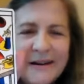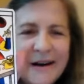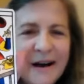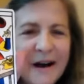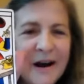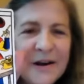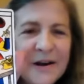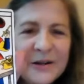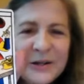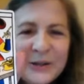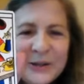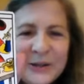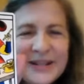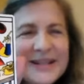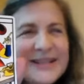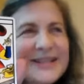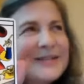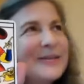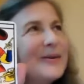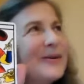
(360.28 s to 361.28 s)

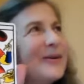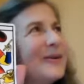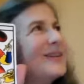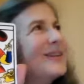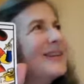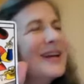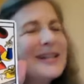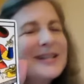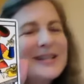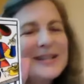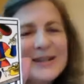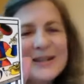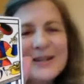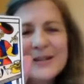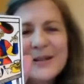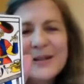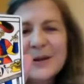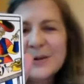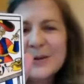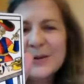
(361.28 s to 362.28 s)
hundreds, or
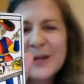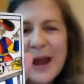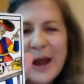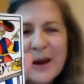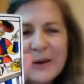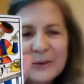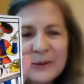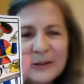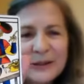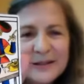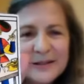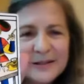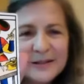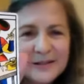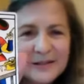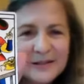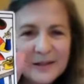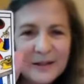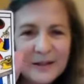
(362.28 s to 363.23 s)
there's countless